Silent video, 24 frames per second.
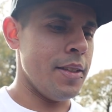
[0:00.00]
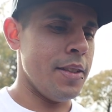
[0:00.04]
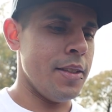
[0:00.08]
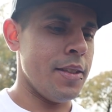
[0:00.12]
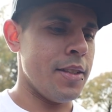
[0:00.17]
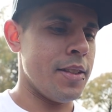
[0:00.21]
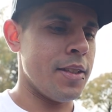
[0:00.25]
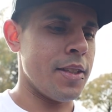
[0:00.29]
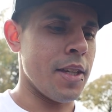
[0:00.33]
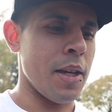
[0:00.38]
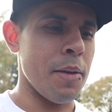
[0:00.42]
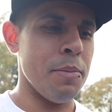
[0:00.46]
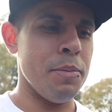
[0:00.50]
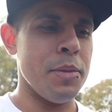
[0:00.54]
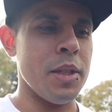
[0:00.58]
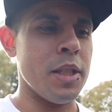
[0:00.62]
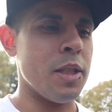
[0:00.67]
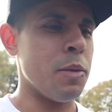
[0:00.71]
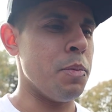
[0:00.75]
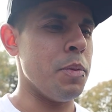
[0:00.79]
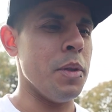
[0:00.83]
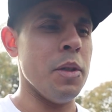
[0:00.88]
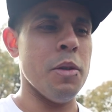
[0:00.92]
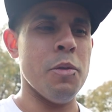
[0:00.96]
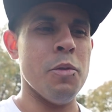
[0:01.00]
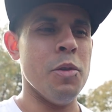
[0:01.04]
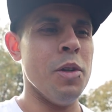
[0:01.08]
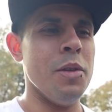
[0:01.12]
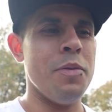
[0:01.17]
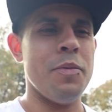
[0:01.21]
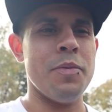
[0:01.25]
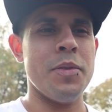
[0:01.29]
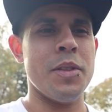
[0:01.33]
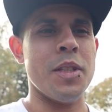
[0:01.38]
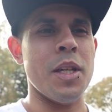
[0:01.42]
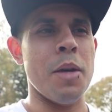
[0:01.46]
some dispute
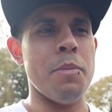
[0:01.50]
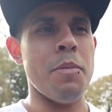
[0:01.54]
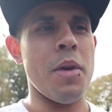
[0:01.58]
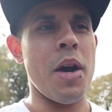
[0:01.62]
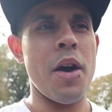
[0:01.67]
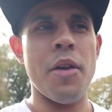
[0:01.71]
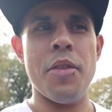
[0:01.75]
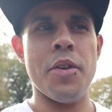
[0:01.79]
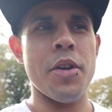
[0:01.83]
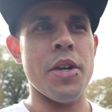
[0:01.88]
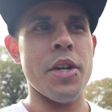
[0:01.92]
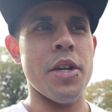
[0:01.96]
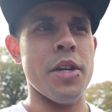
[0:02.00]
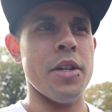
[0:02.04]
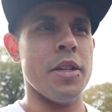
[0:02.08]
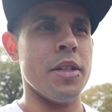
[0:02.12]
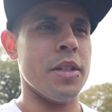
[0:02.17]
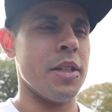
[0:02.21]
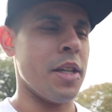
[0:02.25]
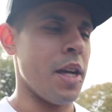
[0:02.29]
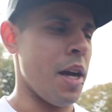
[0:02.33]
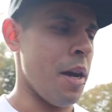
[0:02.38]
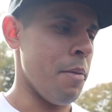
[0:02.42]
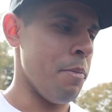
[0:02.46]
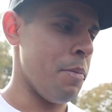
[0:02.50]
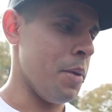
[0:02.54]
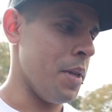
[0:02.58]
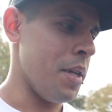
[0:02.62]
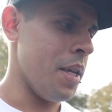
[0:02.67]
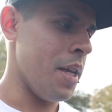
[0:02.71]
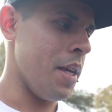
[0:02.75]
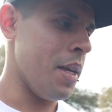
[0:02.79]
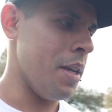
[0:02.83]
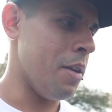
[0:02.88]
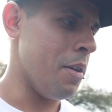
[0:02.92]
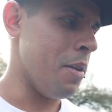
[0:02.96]
with some other
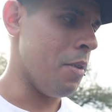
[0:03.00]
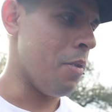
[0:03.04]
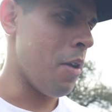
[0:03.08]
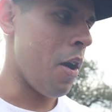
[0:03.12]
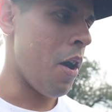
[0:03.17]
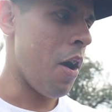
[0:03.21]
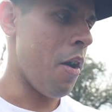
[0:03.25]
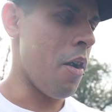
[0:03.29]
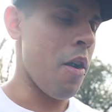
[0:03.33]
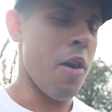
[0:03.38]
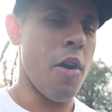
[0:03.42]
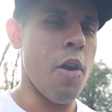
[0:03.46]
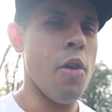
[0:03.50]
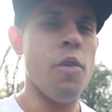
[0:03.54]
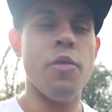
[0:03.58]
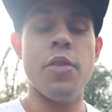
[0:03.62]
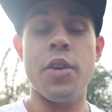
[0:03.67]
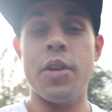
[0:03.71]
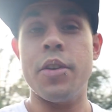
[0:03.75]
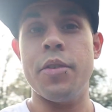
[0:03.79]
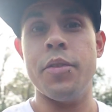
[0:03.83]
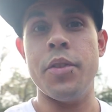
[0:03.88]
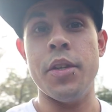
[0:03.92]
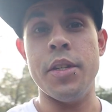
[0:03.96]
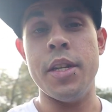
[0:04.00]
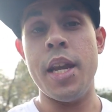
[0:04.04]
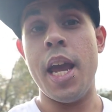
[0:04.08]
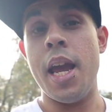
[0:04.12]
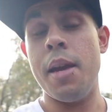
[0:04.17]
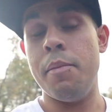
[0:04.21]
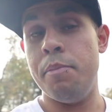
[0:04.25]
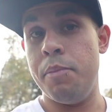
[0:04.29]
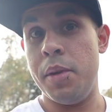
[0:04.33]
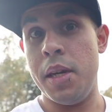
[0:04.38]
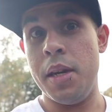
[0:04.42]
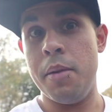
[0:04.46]
company over the
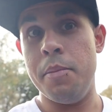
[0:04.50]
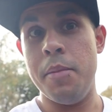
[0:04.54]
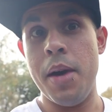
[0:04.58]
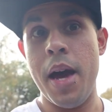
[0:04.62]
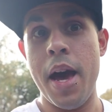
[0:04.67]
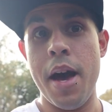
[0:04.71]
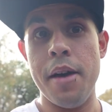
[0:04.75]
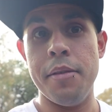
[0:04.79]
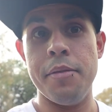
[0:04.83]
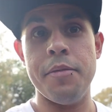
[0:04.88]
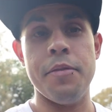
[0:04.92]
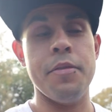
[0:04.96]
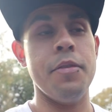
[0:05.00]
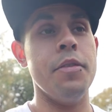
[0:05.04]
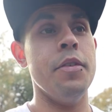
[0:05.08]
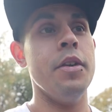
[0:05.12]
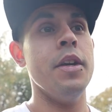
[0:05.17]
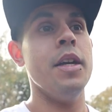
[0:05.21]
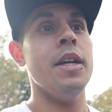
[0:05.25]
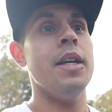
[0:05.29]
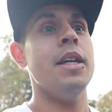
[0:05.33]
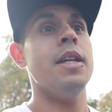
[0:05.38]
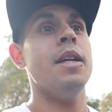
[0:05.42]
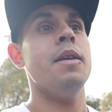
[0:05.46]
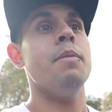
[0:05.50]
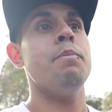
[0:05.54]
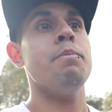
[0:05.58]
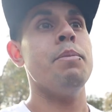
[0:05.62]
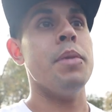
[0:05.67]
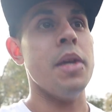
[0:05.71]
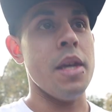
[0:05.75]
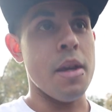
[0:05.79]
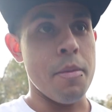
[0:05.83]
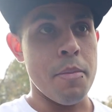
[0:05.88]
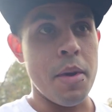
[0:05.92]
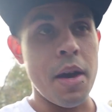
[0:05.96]
name BMF.
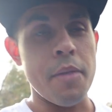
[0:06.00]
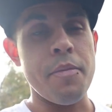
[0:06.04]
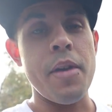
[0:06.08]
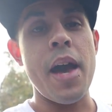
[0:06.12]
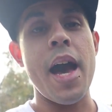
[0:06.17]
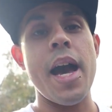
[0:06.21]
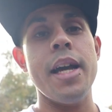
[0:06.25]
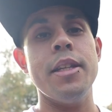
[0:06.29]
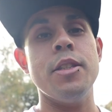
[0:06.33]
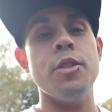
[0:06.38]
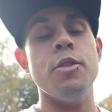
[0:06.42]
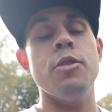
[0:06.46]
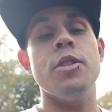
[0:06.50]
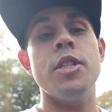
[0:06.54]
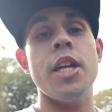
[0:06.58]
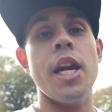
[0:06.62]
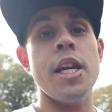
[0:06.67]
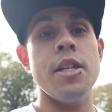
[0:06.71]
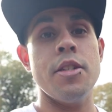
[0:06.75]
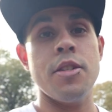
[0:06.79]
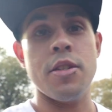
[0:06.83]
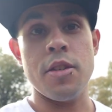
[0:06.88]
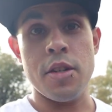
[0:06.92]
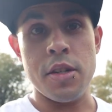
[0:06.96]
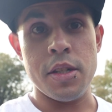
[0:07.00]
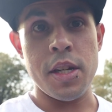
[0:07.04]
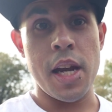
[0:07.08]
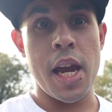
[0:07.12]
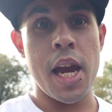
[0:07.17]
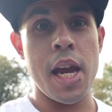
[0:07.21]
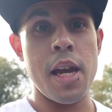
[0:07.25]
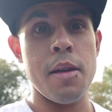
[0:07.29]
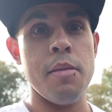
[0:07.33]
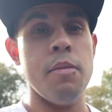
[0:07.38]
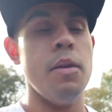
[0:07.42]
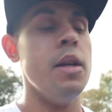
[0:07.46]
BMF had to change their
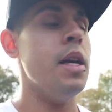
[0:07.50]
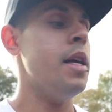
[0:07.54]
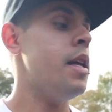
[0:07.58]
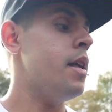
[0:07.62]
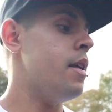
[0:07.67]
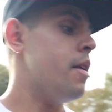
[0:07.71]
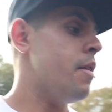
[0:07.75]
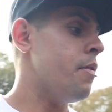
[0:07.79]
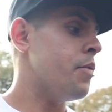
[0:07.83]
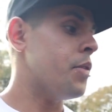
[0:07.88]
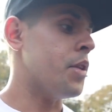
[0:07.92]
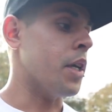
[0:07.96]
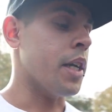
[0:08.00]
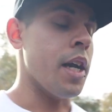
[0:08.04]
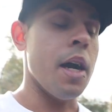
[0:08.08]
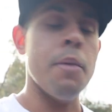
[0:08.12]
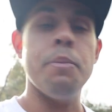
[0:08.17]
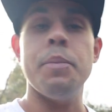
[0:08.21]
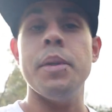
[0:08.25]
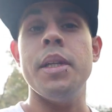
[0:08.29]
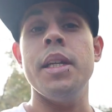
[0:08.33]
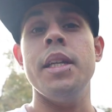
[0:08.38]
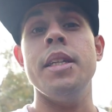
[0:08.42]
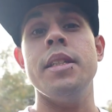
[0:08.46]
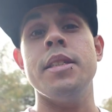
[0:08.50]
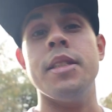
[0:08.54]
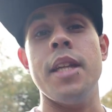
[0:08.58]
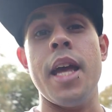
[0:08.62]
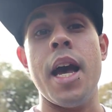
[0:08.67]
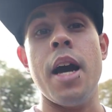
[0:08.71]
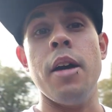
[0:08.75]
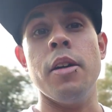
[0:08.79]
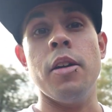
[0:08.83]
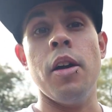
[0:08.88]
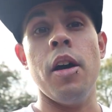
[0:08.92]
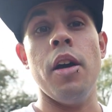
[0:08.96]
name. The company is
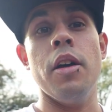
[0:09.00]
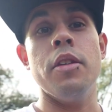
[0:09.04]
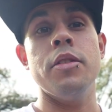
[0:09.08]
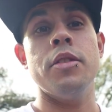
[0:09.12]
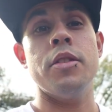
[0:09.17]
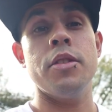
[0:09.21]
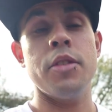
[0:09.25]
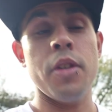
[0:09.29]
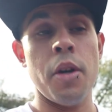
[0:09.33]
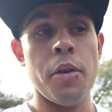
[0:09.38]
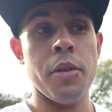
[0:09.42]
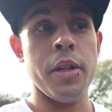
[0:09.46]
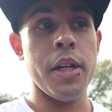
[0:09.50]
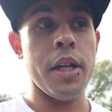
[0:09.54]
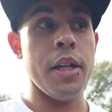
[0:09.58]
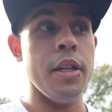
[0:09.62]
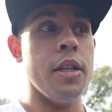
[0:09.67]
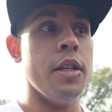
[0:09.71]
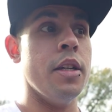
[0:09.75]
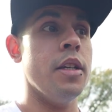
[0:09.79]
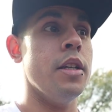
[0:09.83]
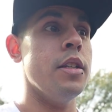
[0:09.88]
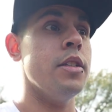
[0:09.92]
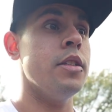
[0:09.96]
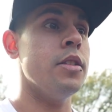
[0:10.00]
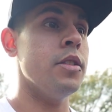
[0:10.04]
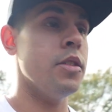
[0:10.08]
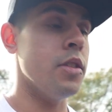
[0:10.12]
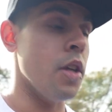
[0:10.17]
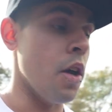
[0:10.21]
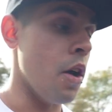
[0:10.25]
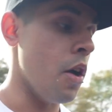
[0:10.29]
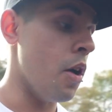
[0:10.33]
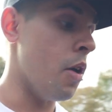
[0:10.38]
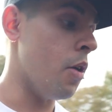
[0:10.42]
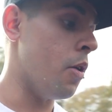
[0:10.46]
now called Soda.
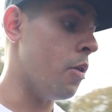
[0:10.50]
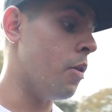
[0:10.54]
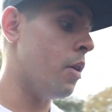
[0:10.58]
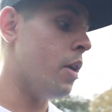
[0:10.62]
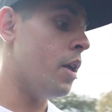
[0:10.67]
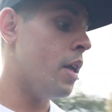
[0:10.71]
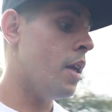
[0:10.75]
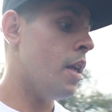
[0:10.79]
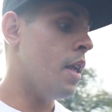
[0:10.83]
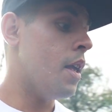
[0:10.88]
So